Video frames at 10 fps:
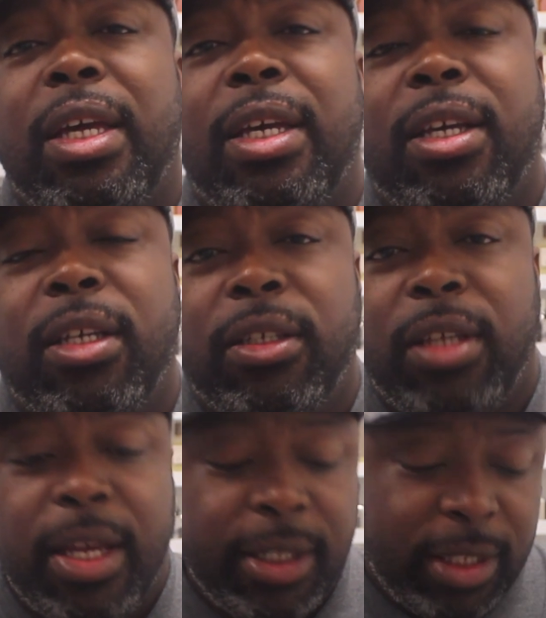
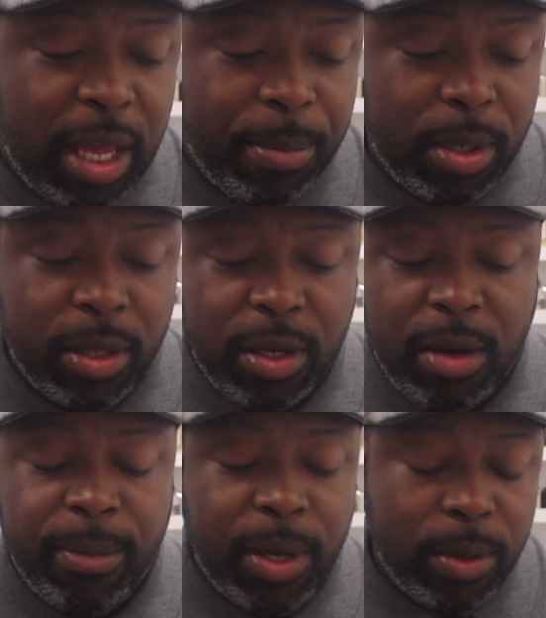is a staple in the
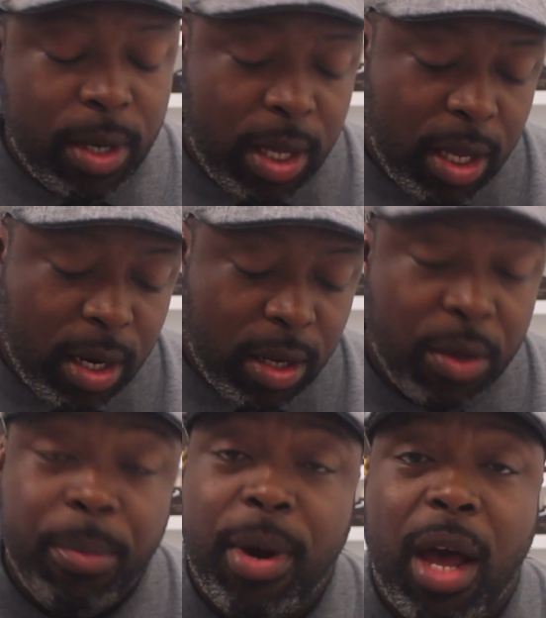community and
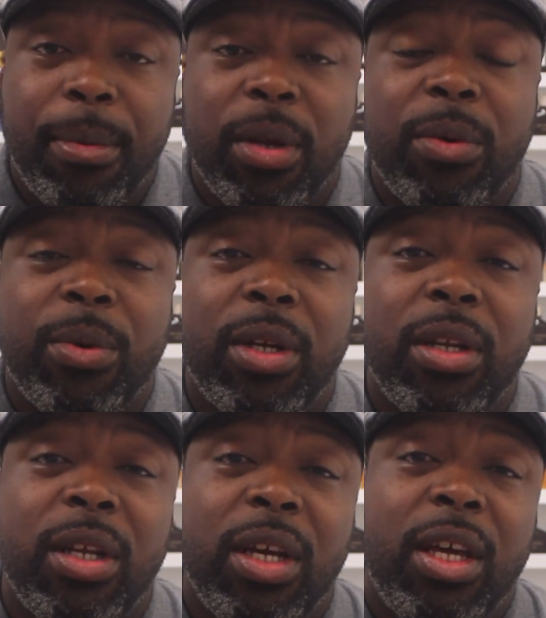another popular one